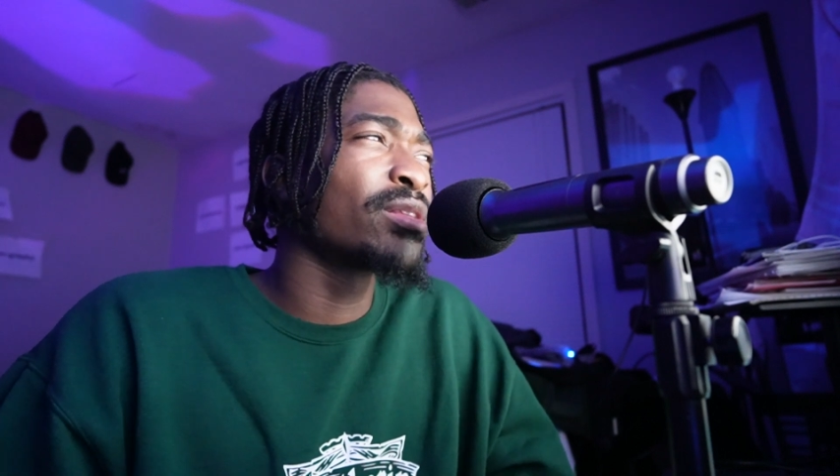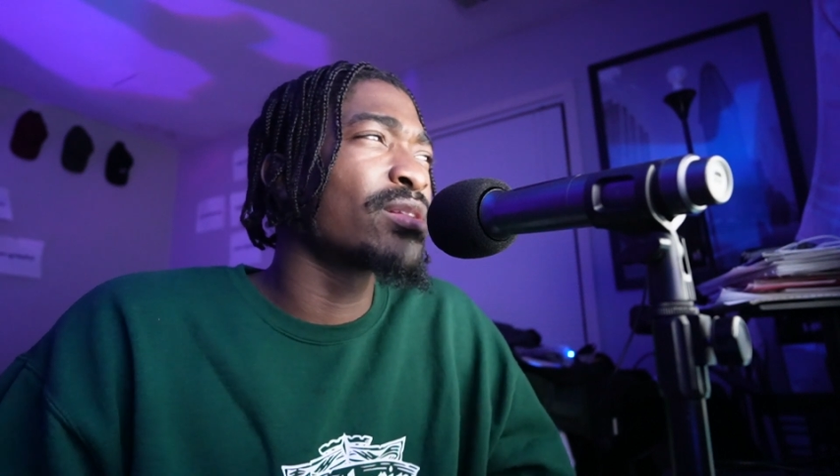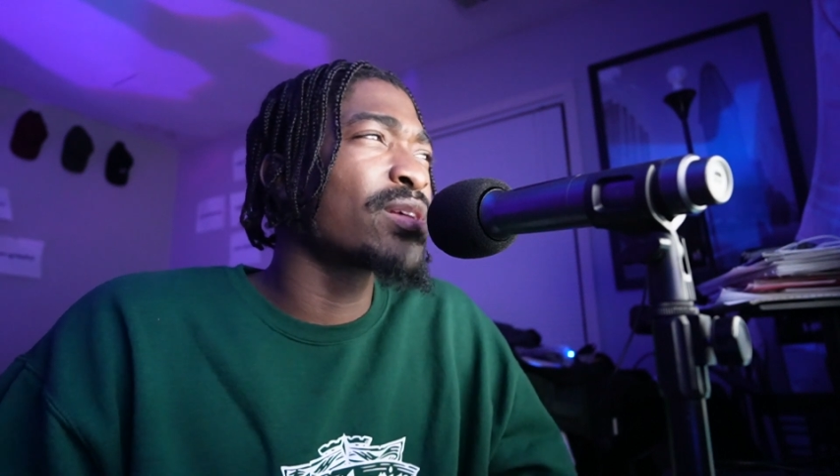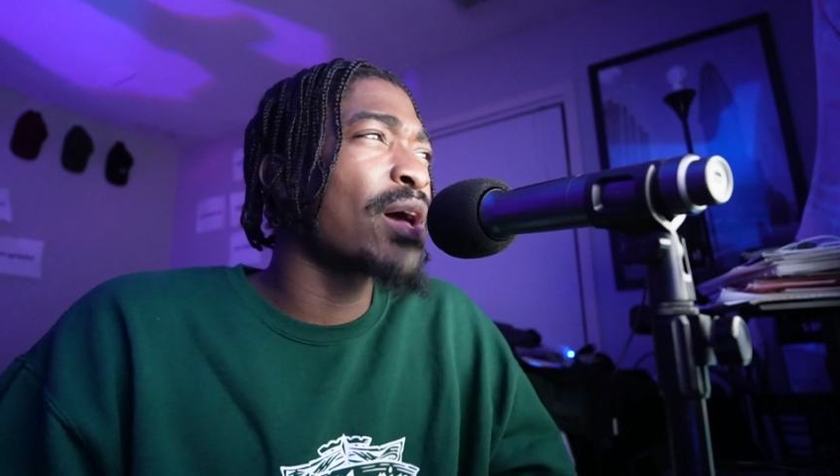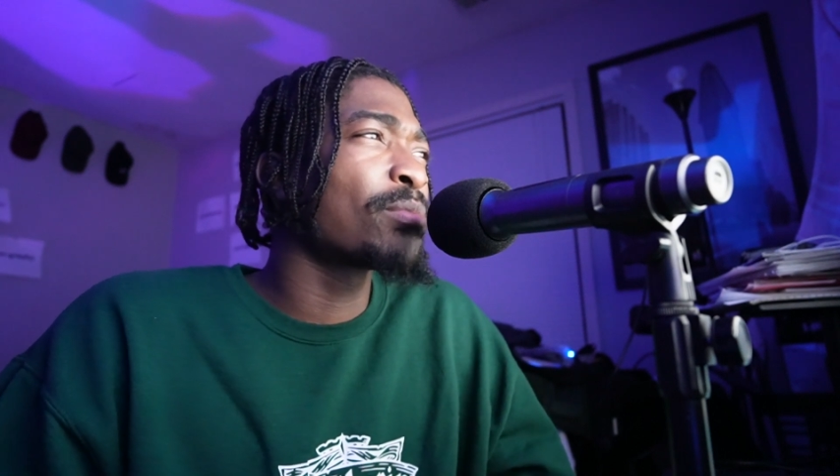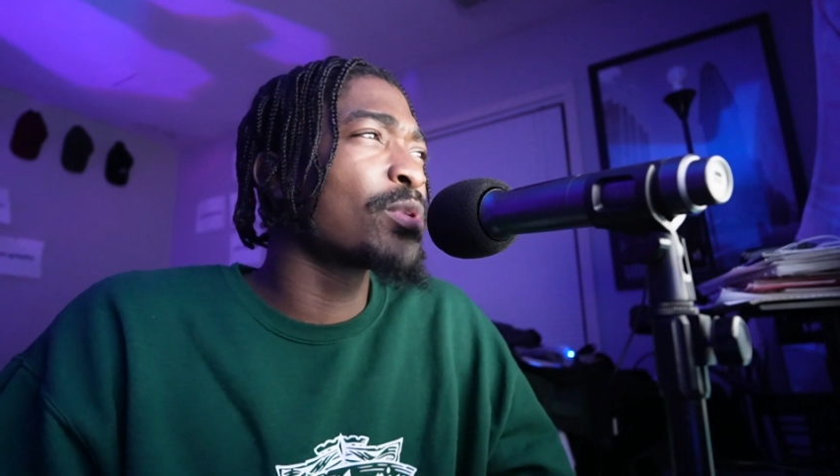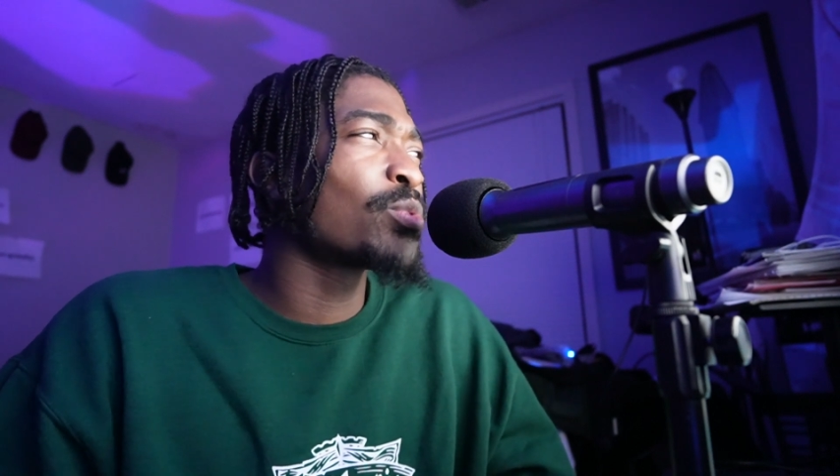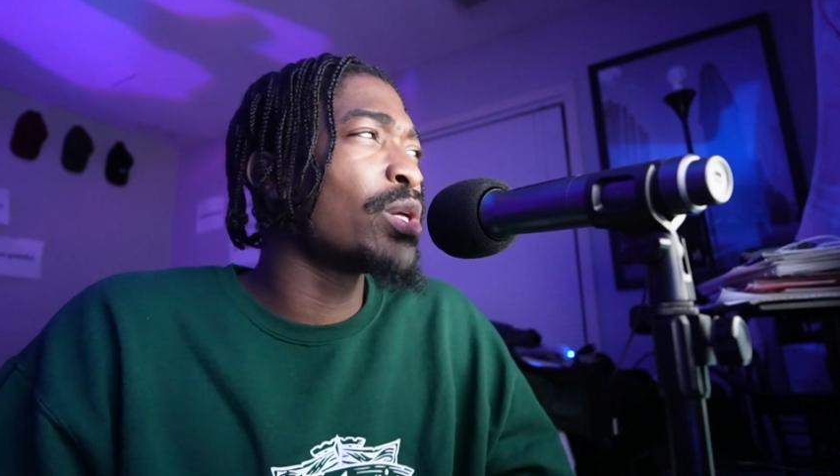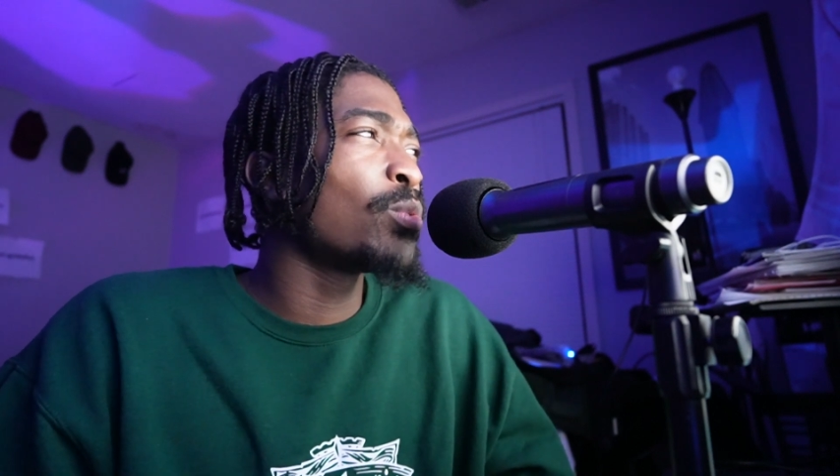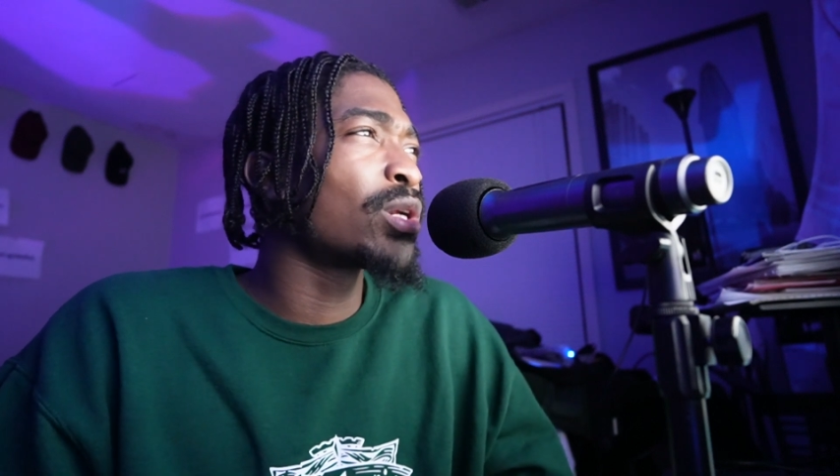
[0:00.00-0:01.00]
that's happened
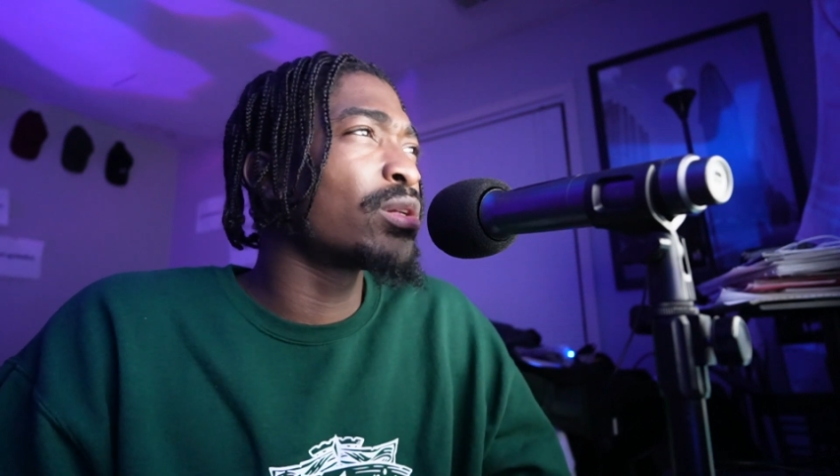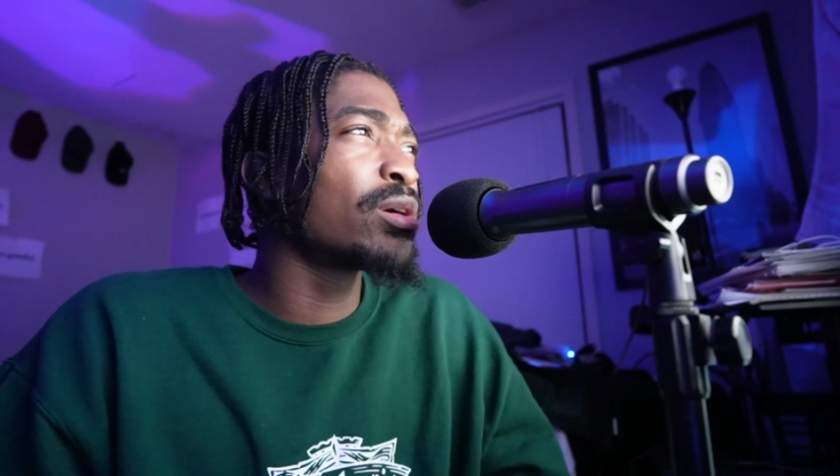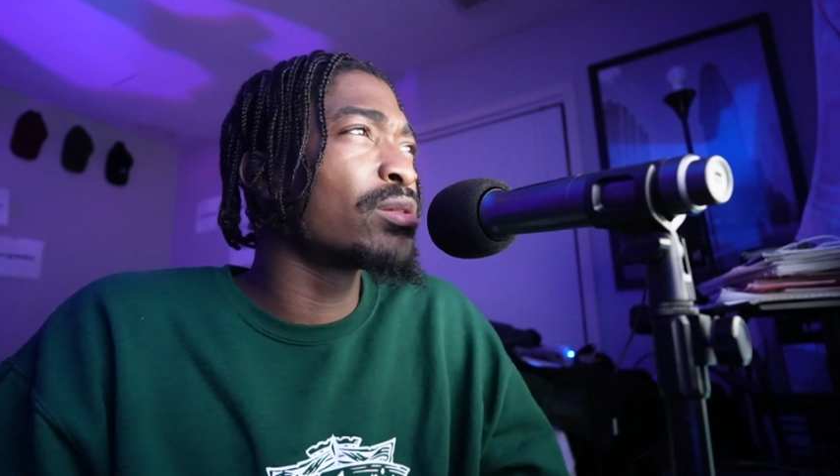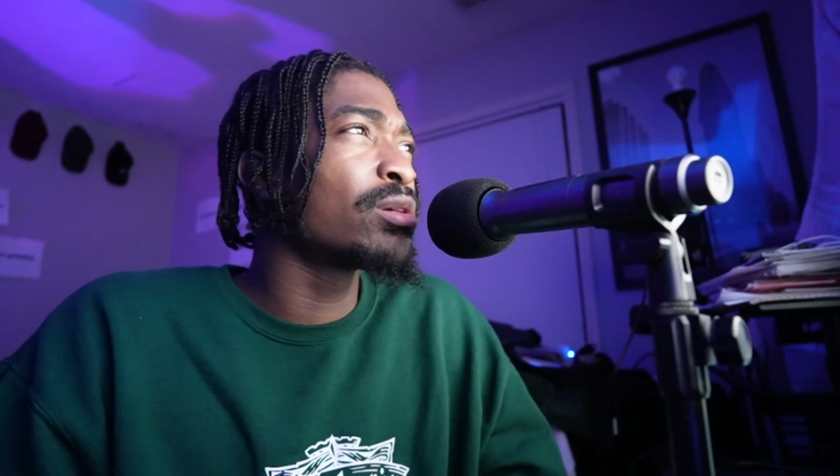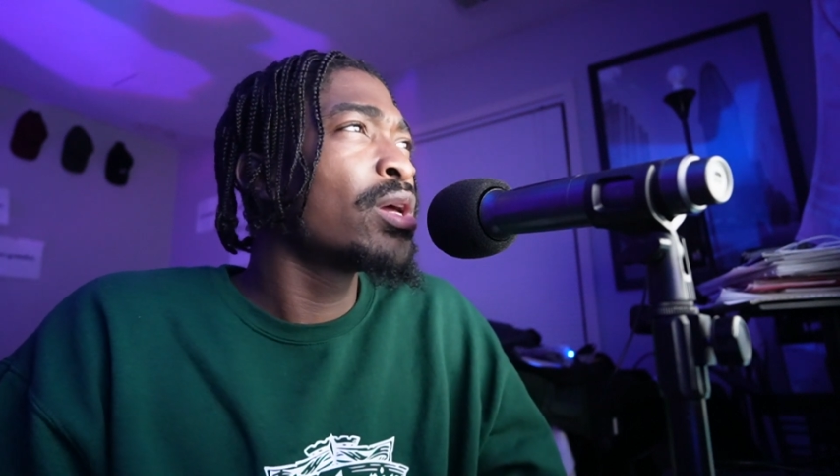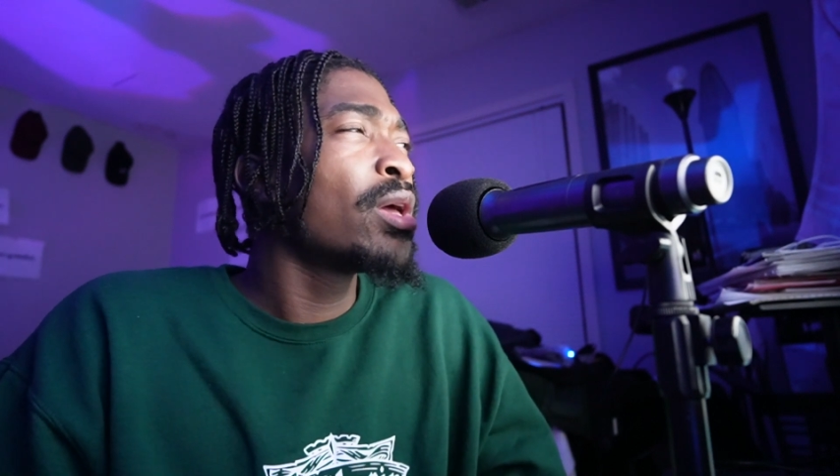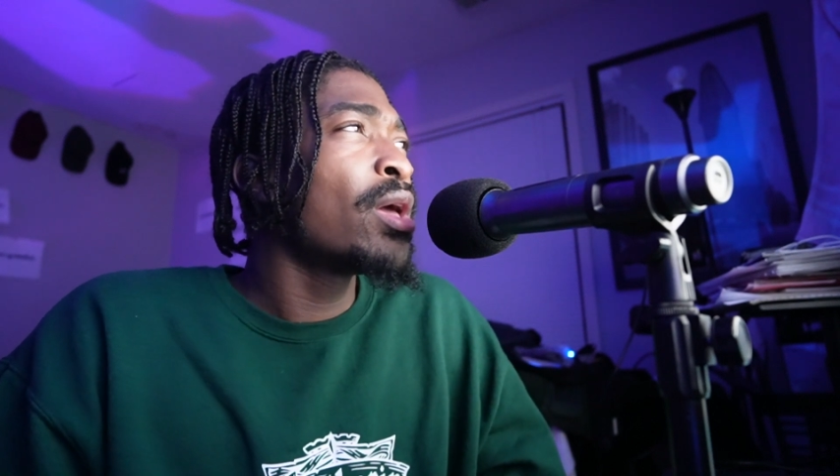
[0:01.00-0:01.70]
between one another.